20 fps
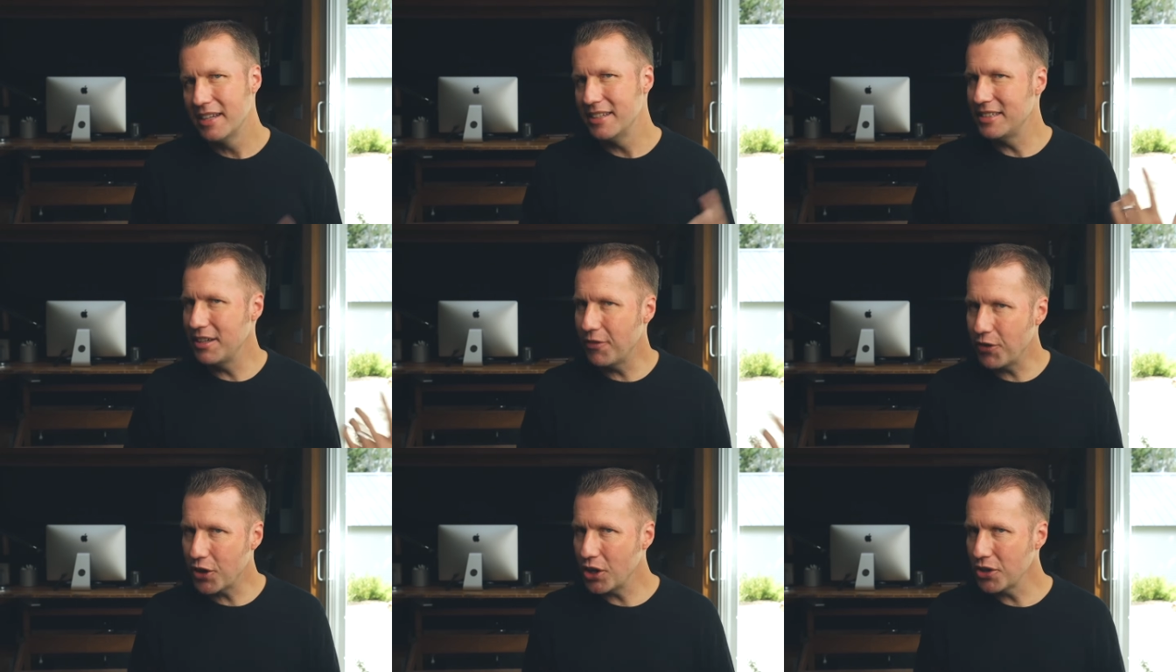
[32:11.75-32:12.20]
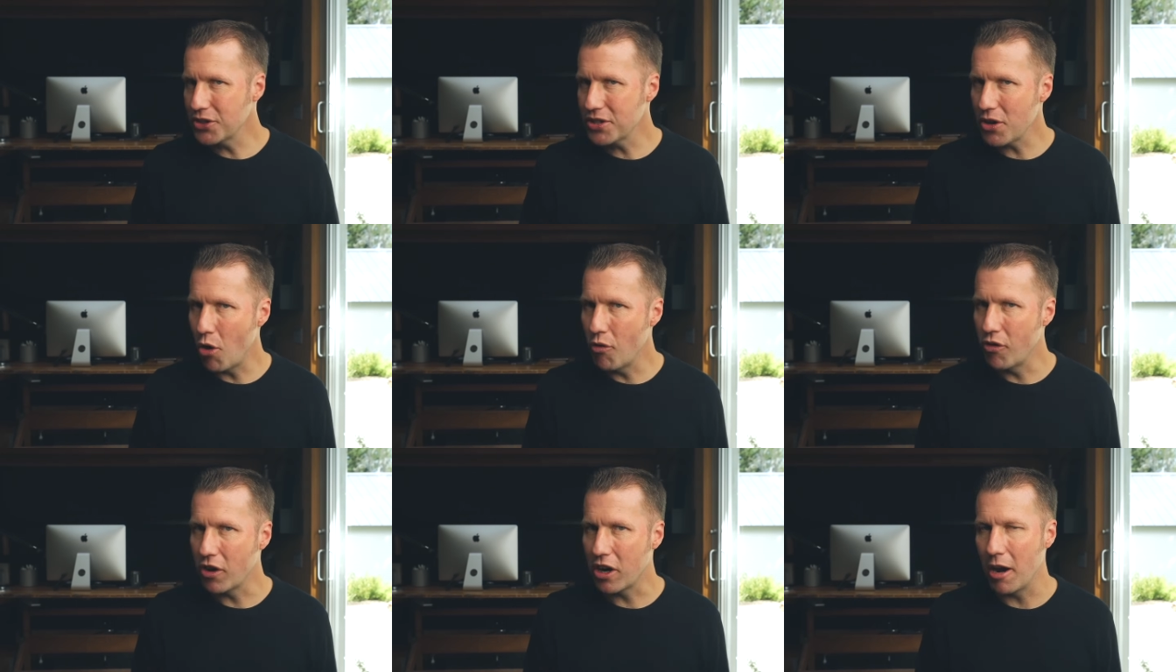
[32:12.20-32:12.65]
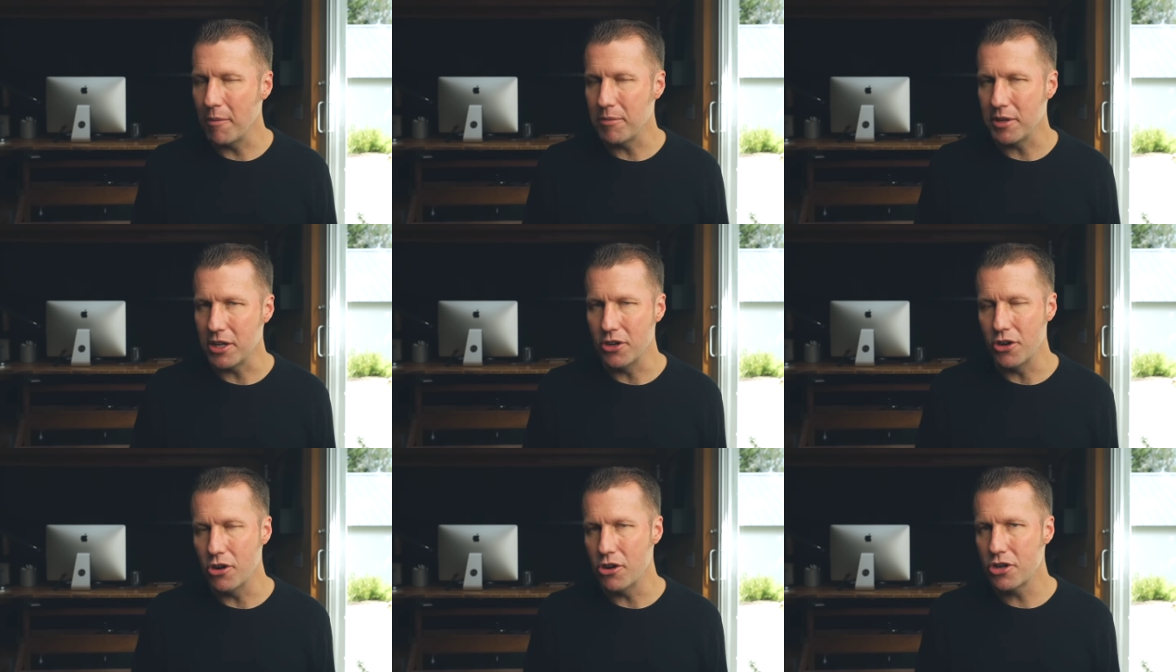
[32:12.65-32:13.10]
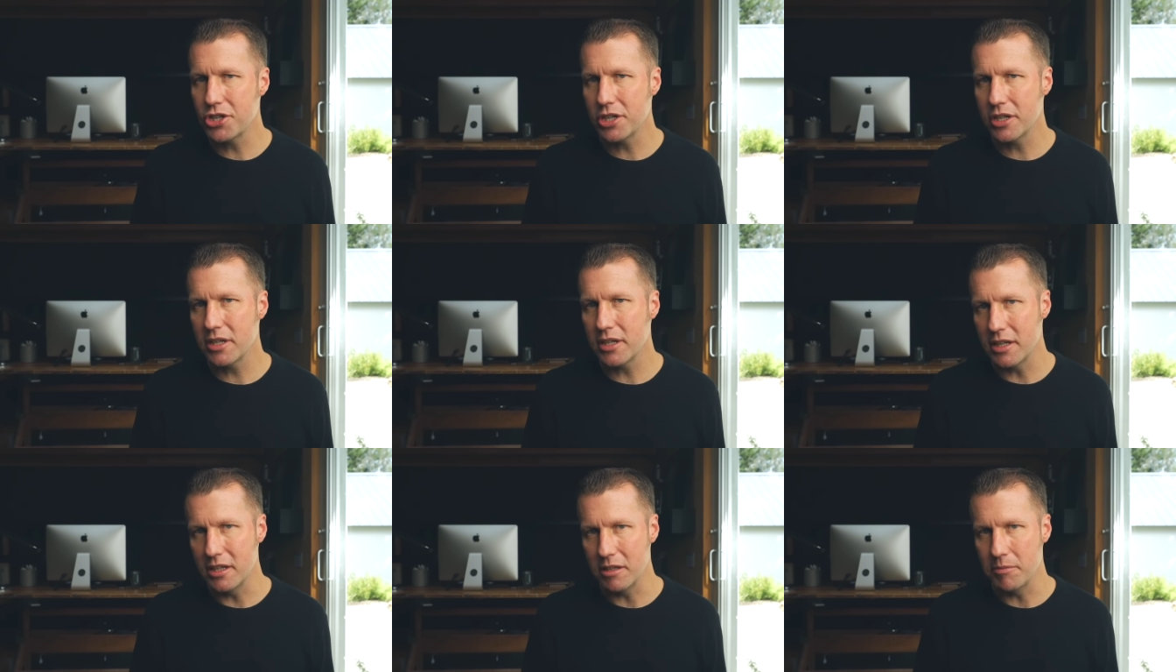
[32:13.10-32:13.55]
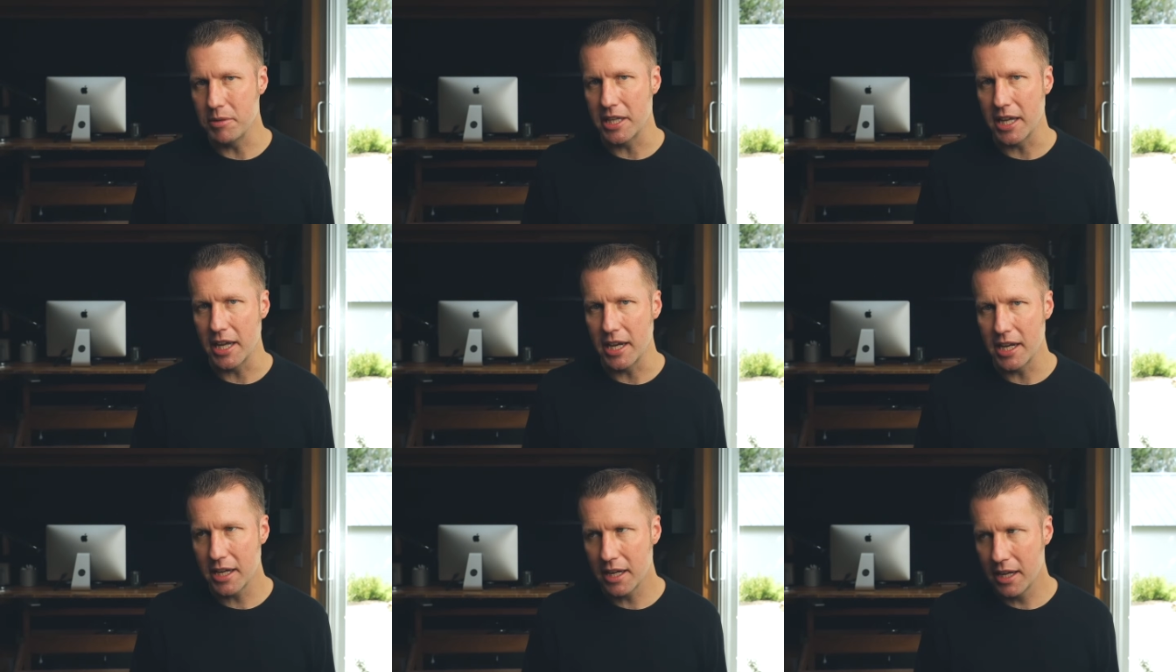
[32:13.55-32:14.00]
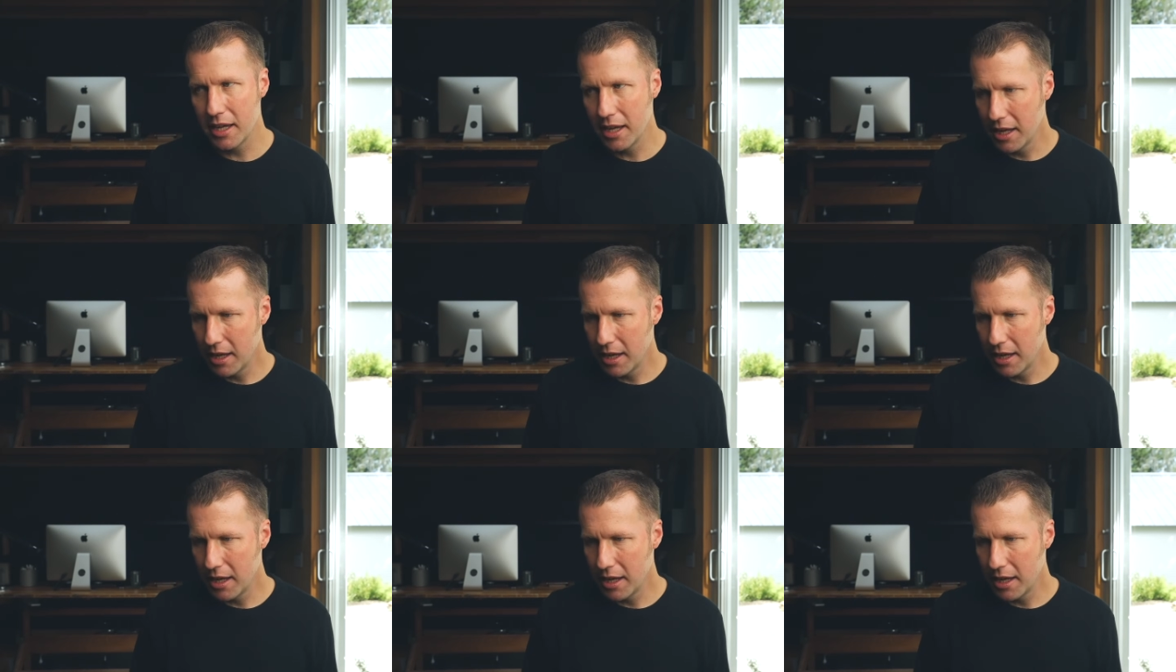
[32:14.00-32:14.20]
difficult to overcome the inertia in the beginning,